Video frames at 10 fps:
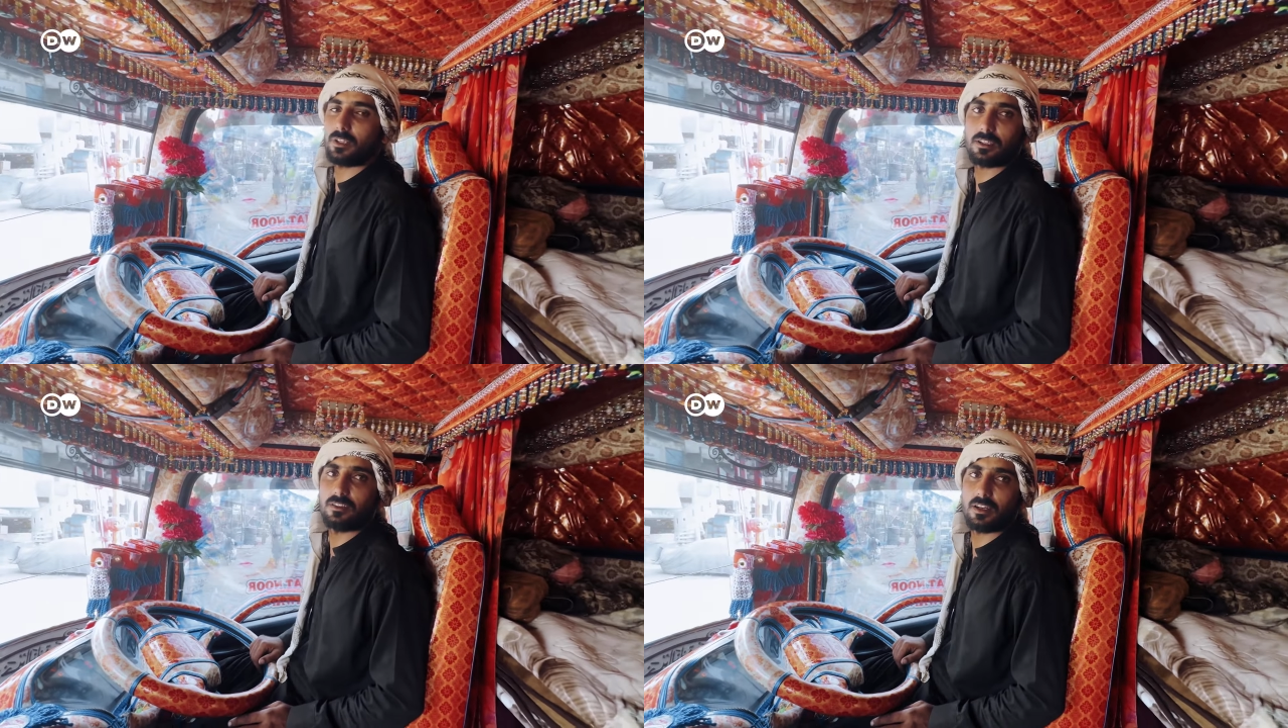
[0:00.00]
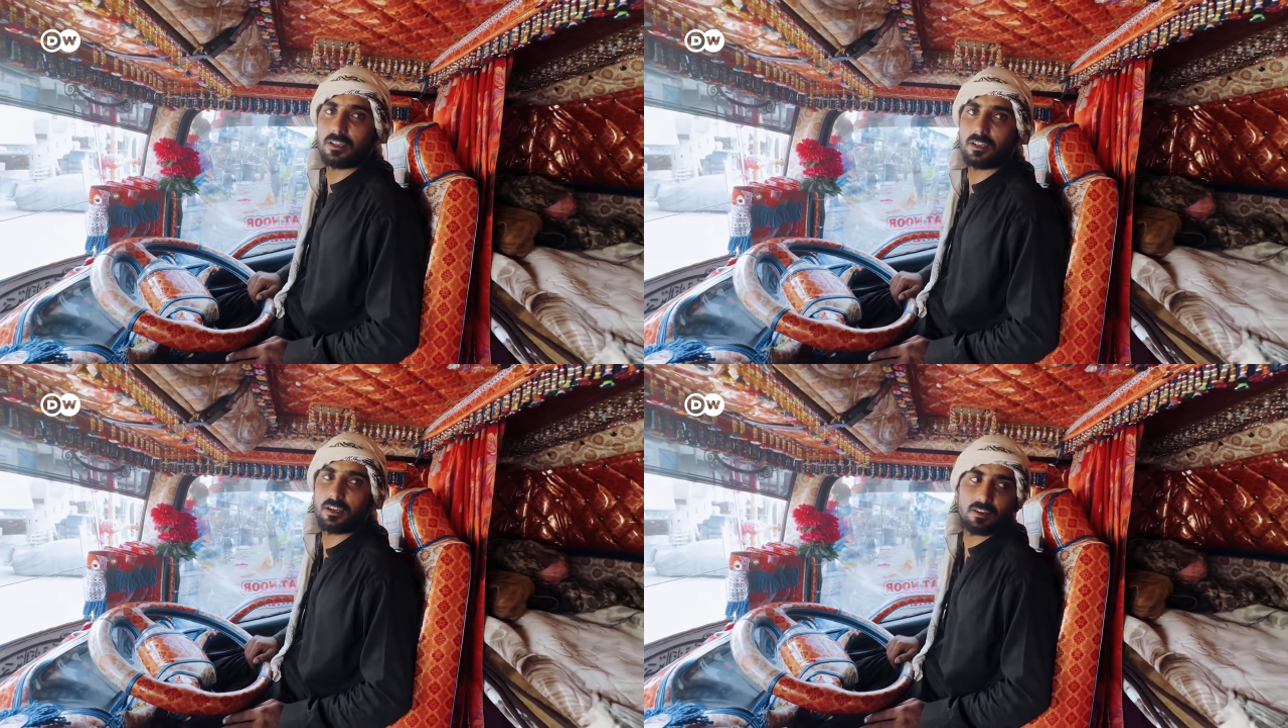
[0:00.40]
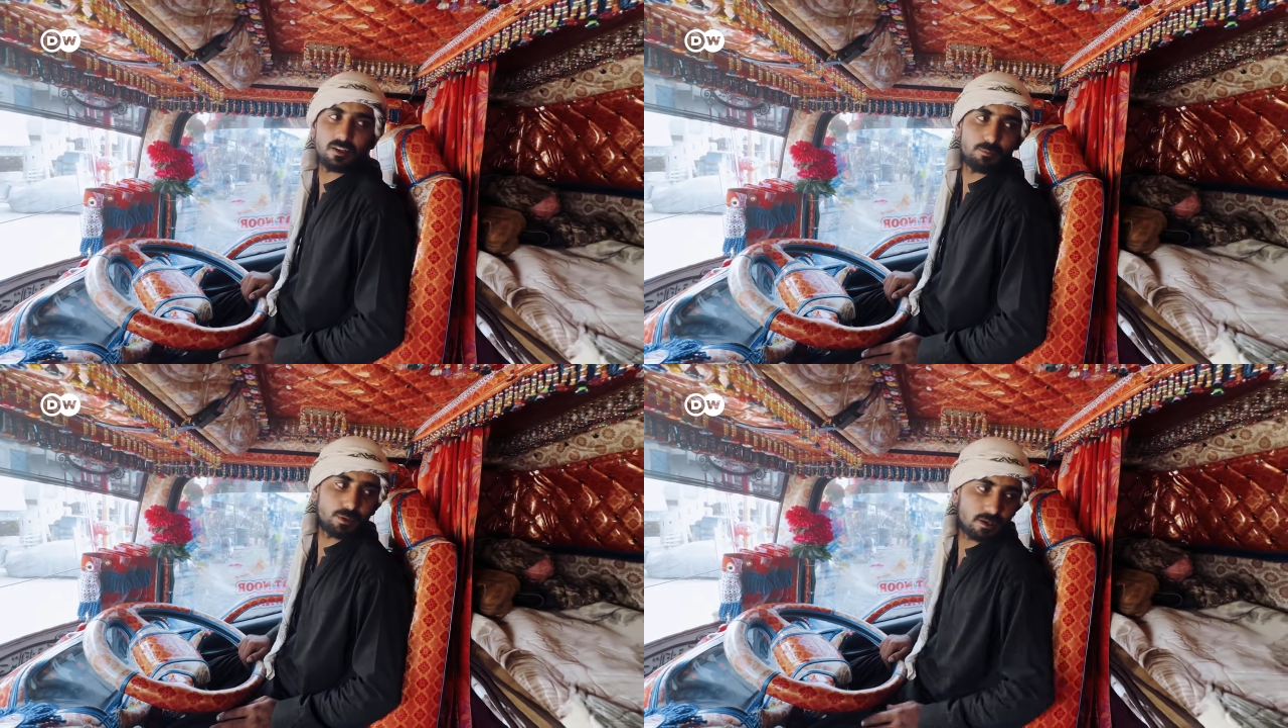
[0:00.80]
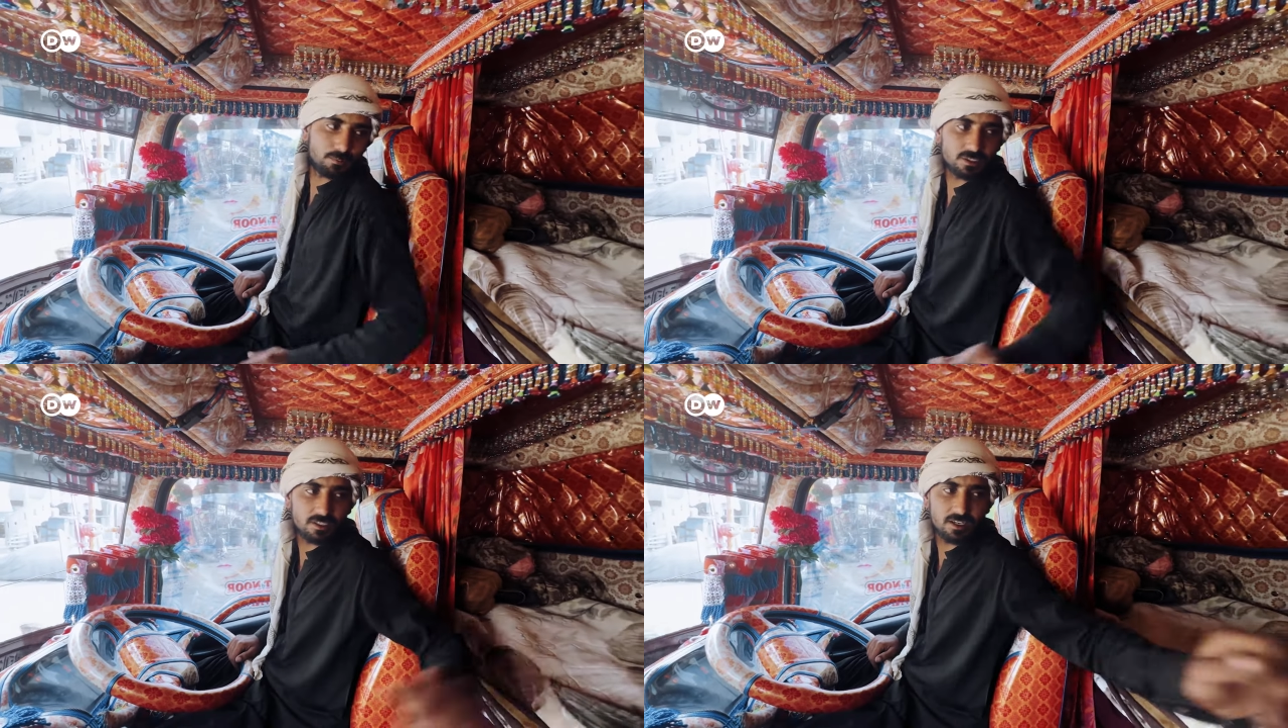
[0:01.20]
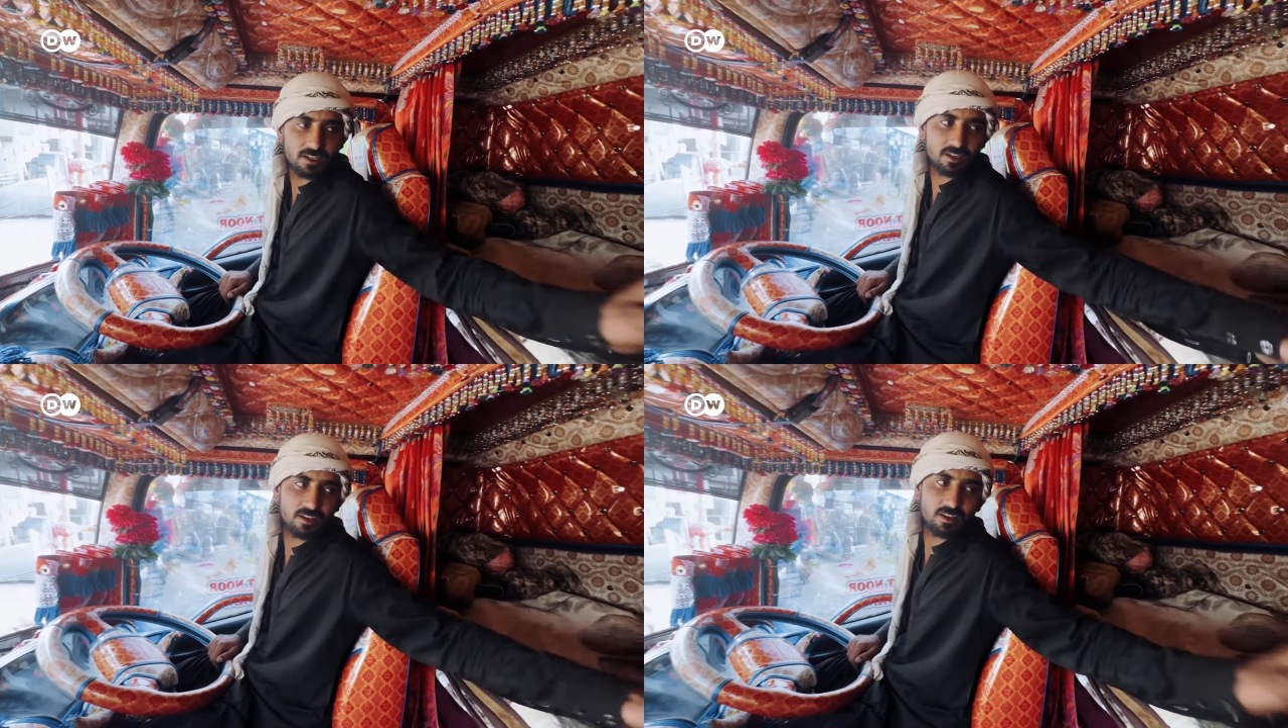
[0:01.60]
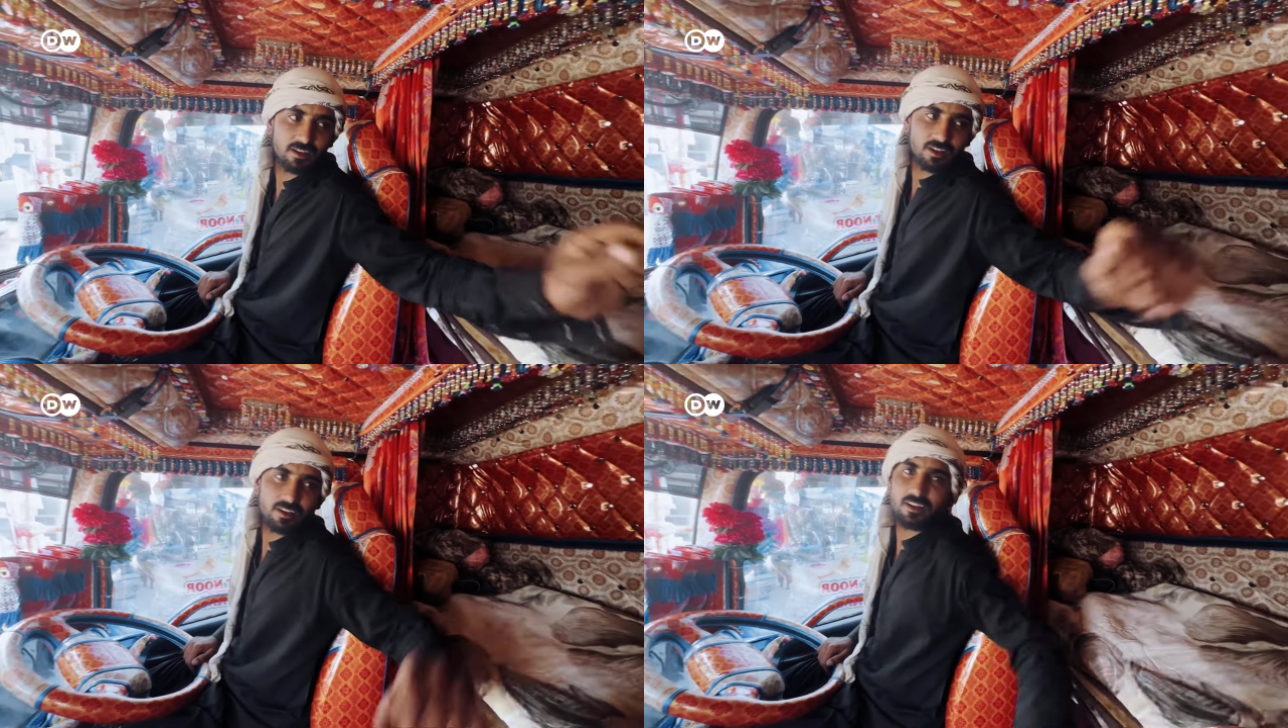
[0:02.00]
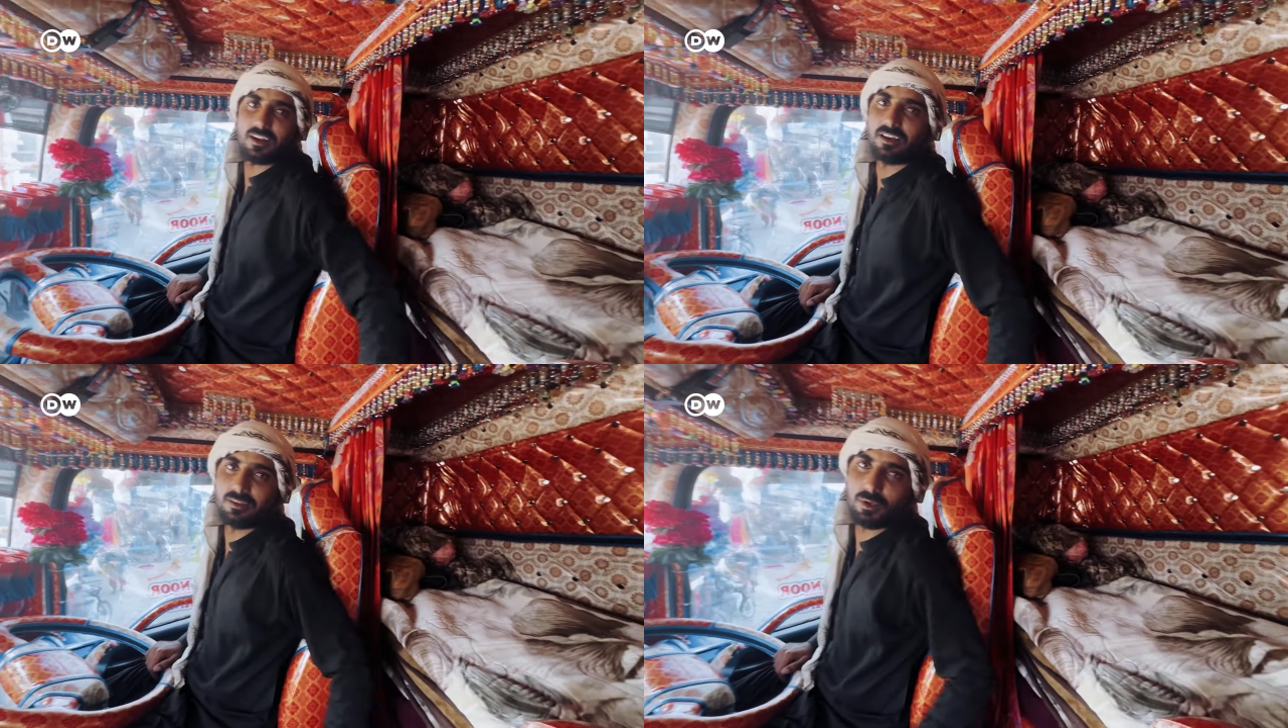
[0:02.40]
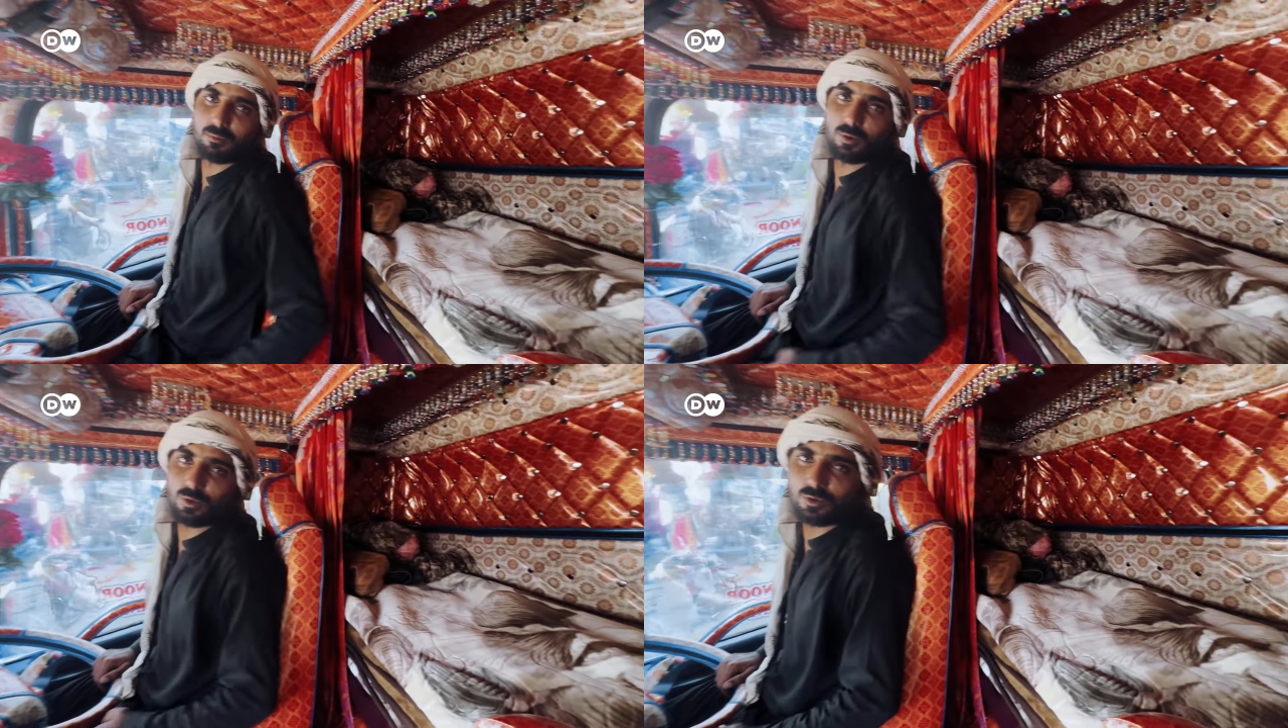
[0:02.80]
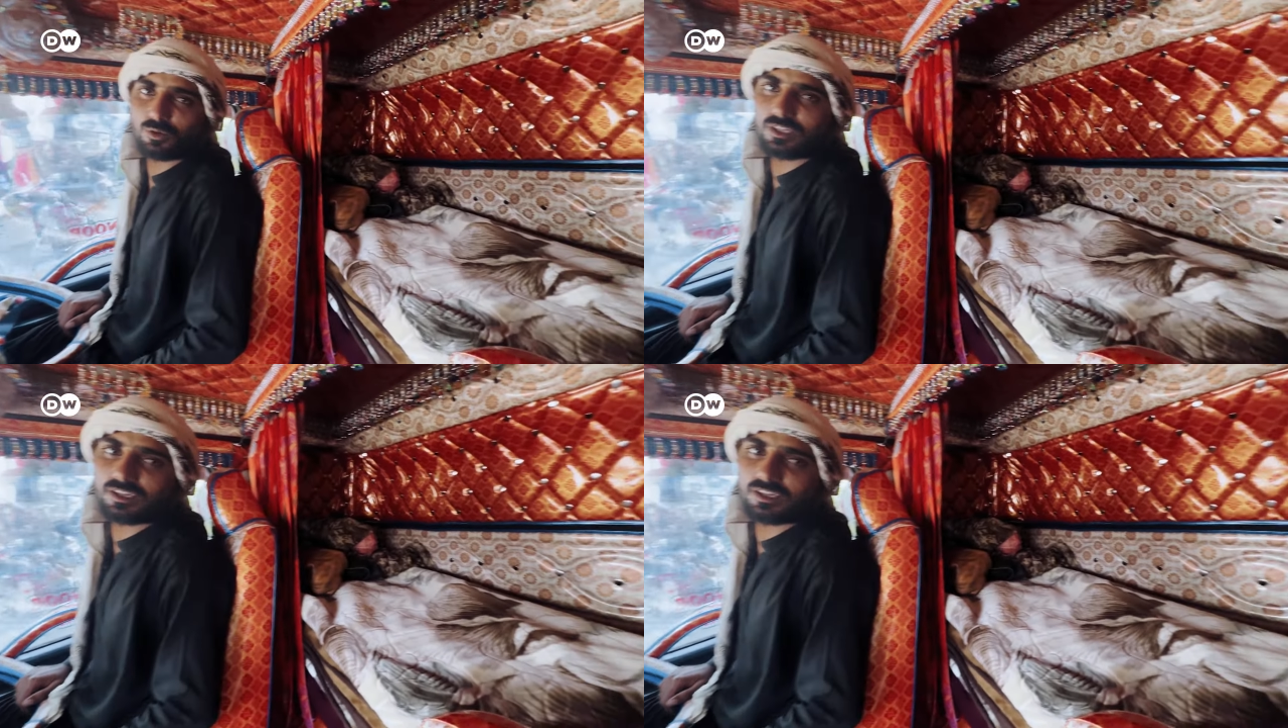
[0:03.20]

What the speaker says: If we get tired, this is my bed where I can rest en